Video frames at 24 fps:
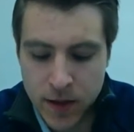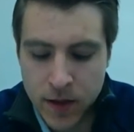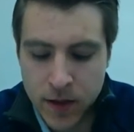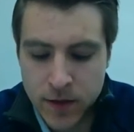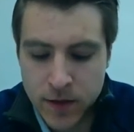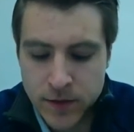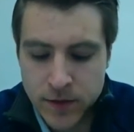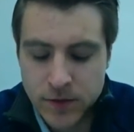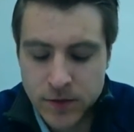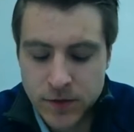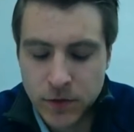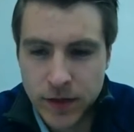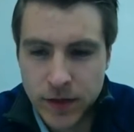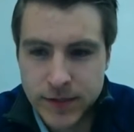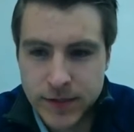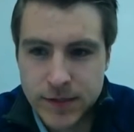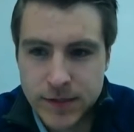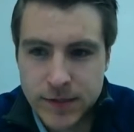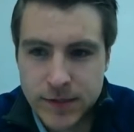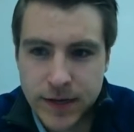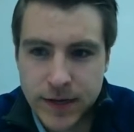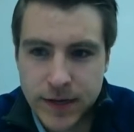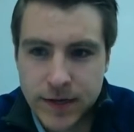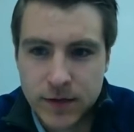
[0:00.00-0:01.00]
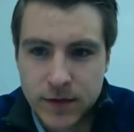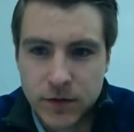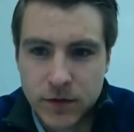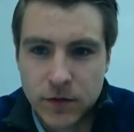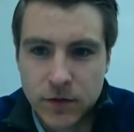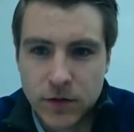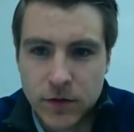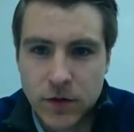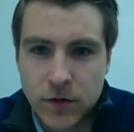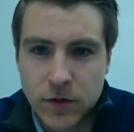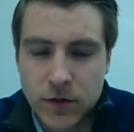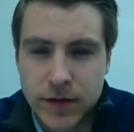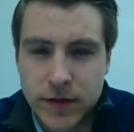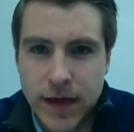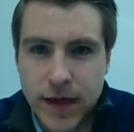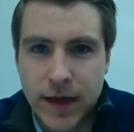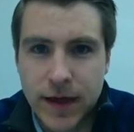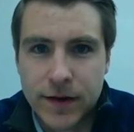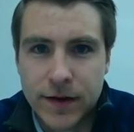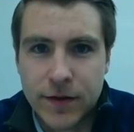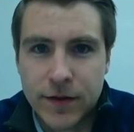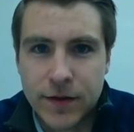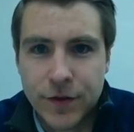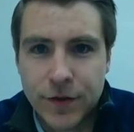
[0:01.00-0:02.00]
So let's take a little look
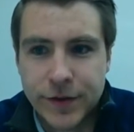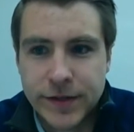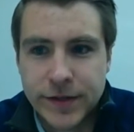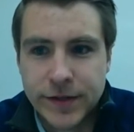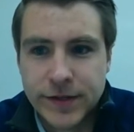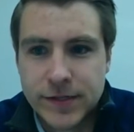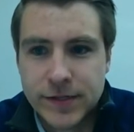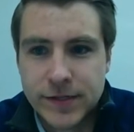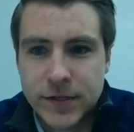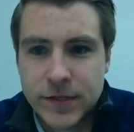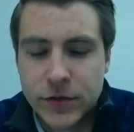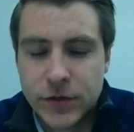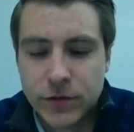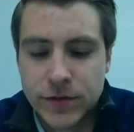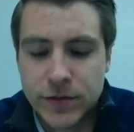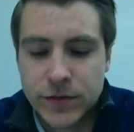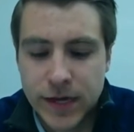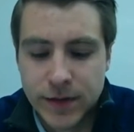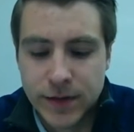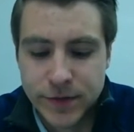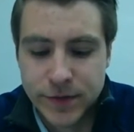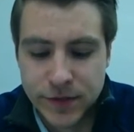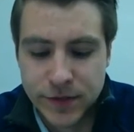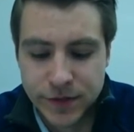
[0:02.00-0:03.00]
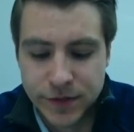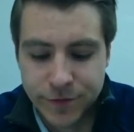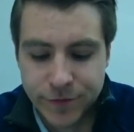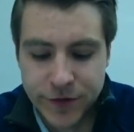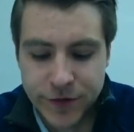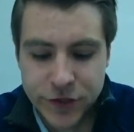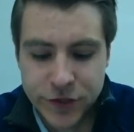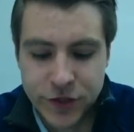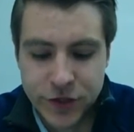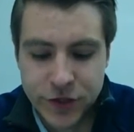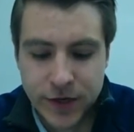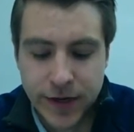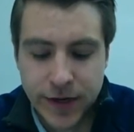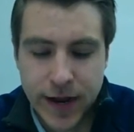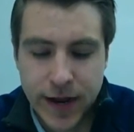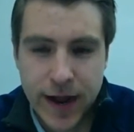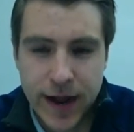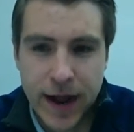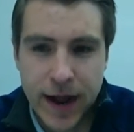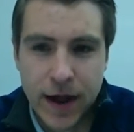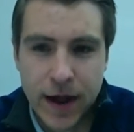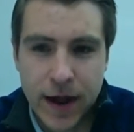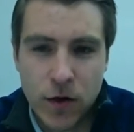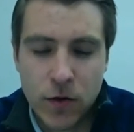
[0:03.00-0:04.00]
at these two types of division and
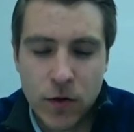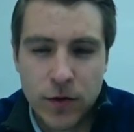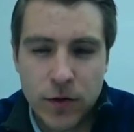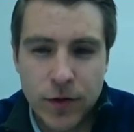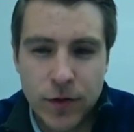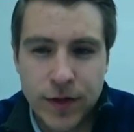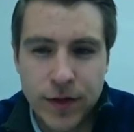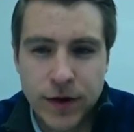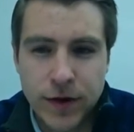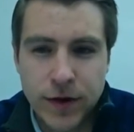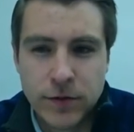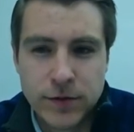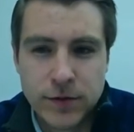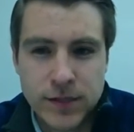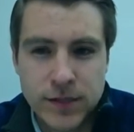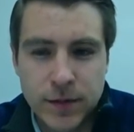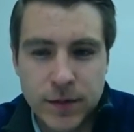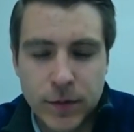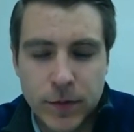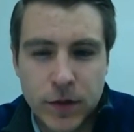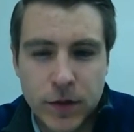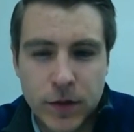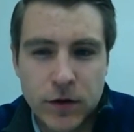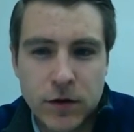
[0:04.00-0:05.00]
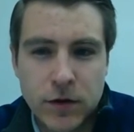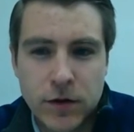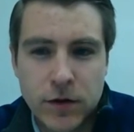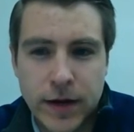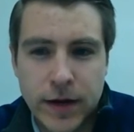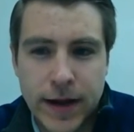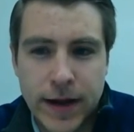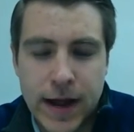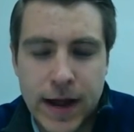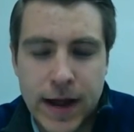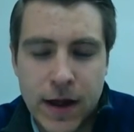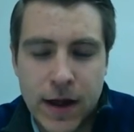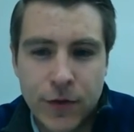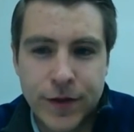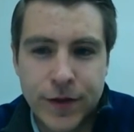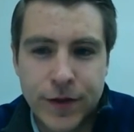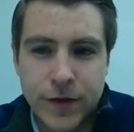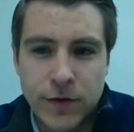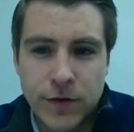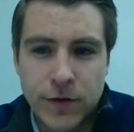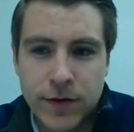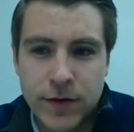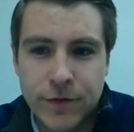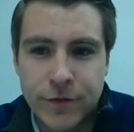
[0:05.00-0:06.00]
how they are similar and how they
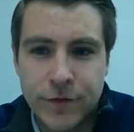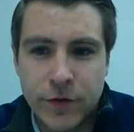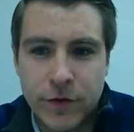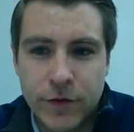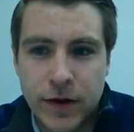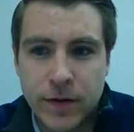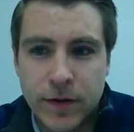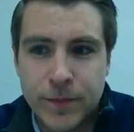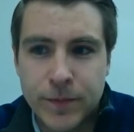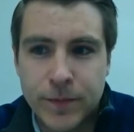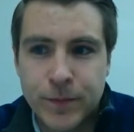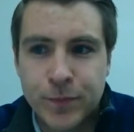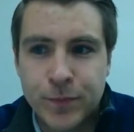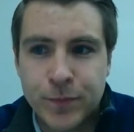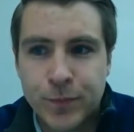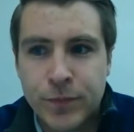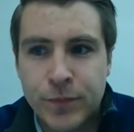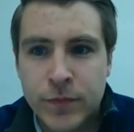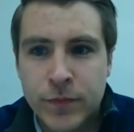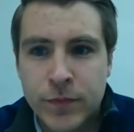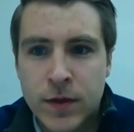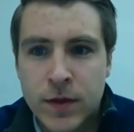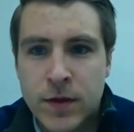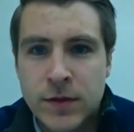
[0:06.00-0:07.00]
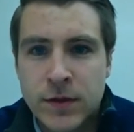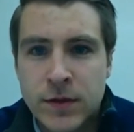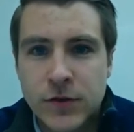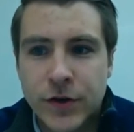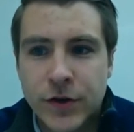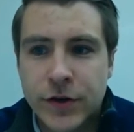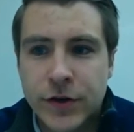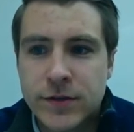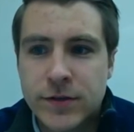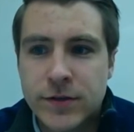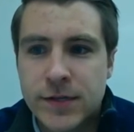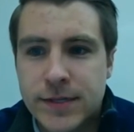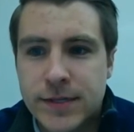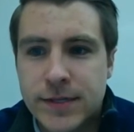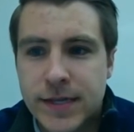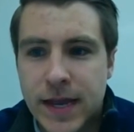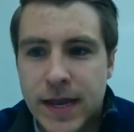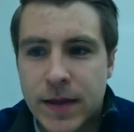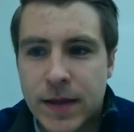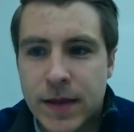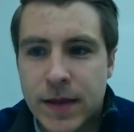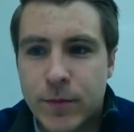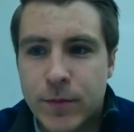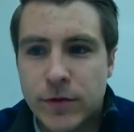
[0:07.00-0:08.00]
are different. So here's a
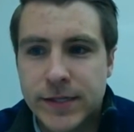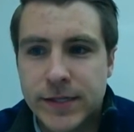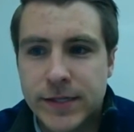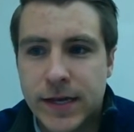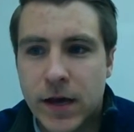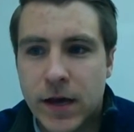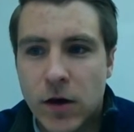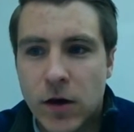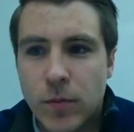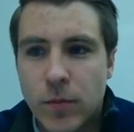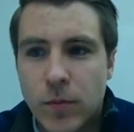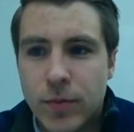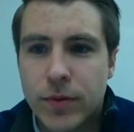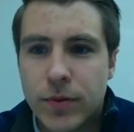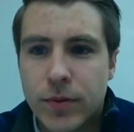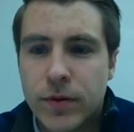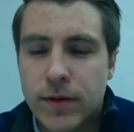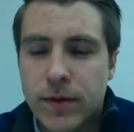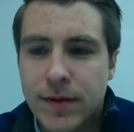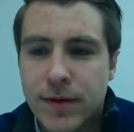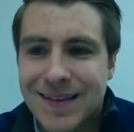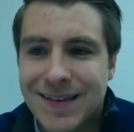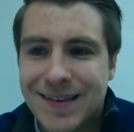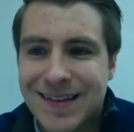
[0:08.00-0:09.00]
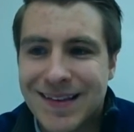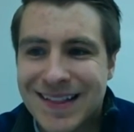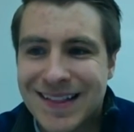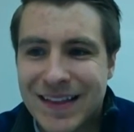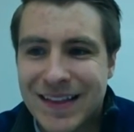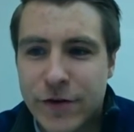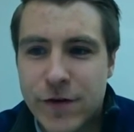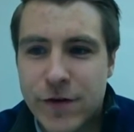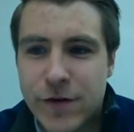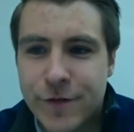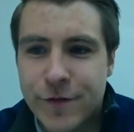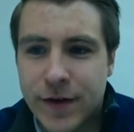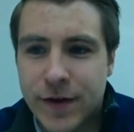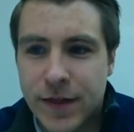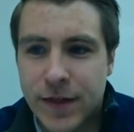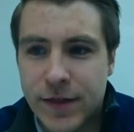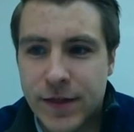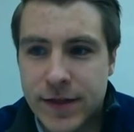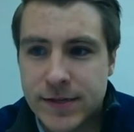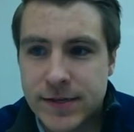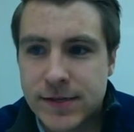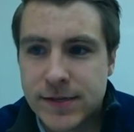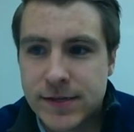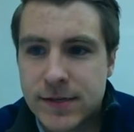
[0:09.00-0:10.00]
table to help clarify
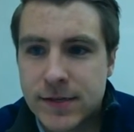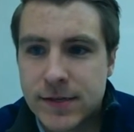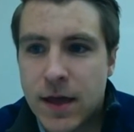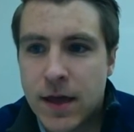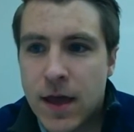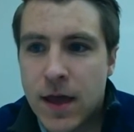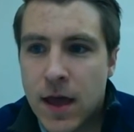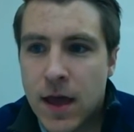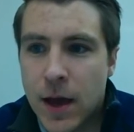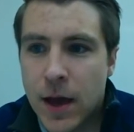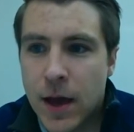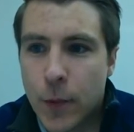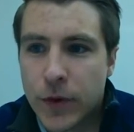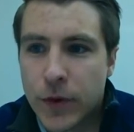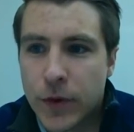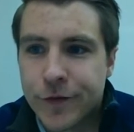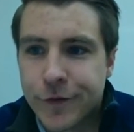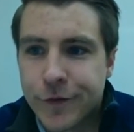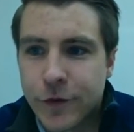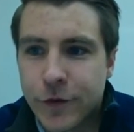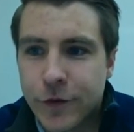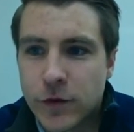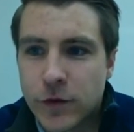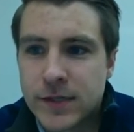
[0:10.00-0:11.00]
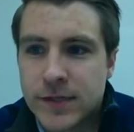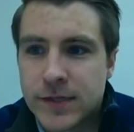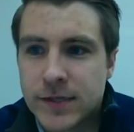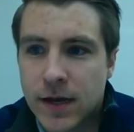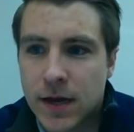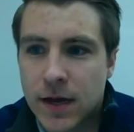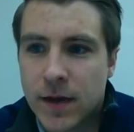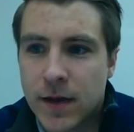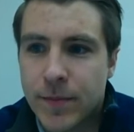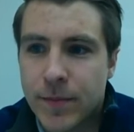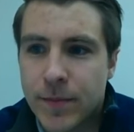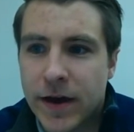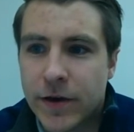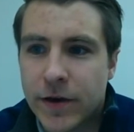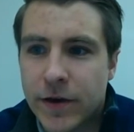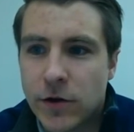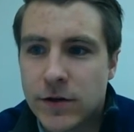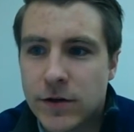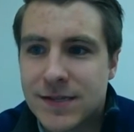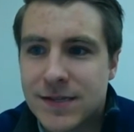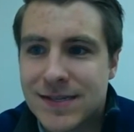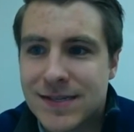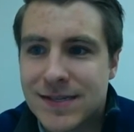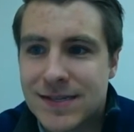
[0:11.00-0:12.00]
this. I want to first talk about our
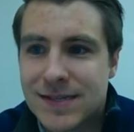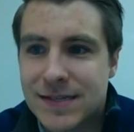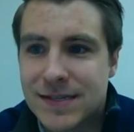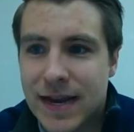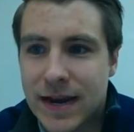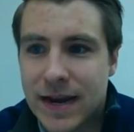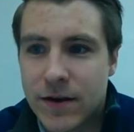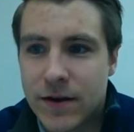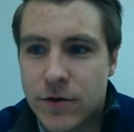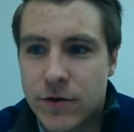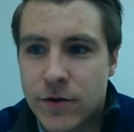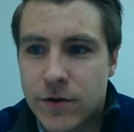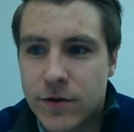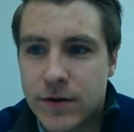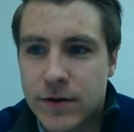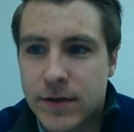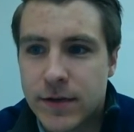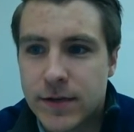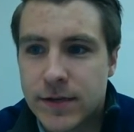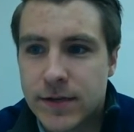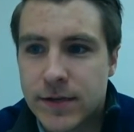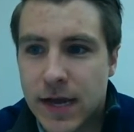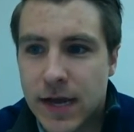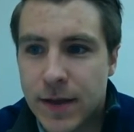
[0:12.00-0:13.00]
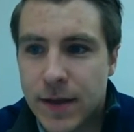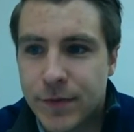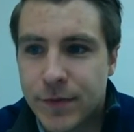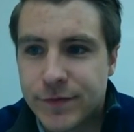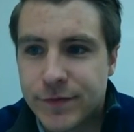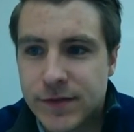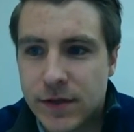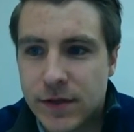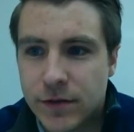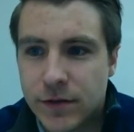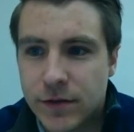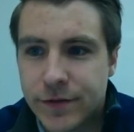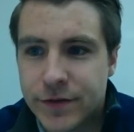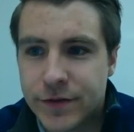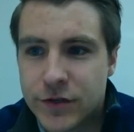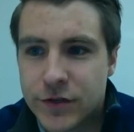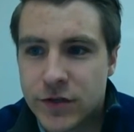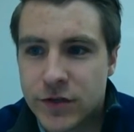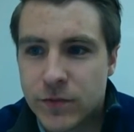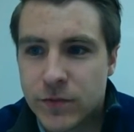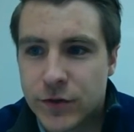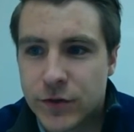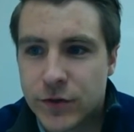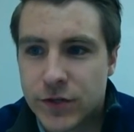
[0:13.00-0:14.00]
standard type of cell
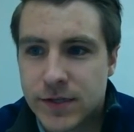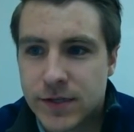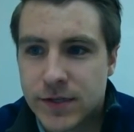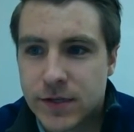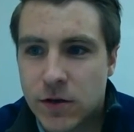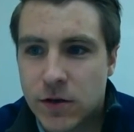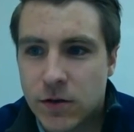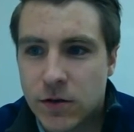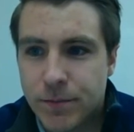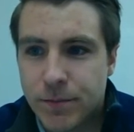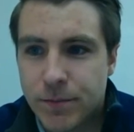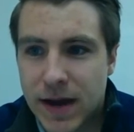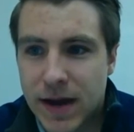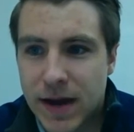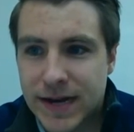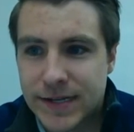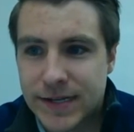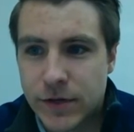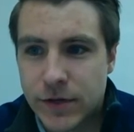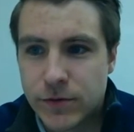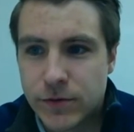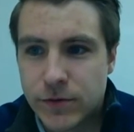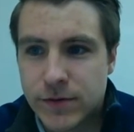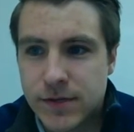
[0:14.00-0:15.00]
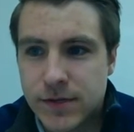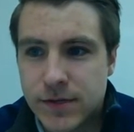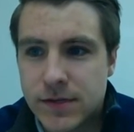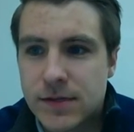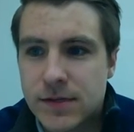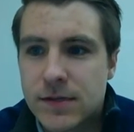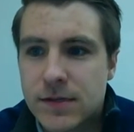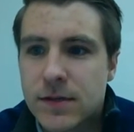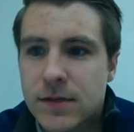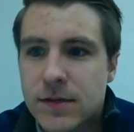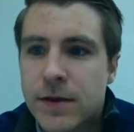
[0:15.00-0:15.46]
division, which is called mitosis.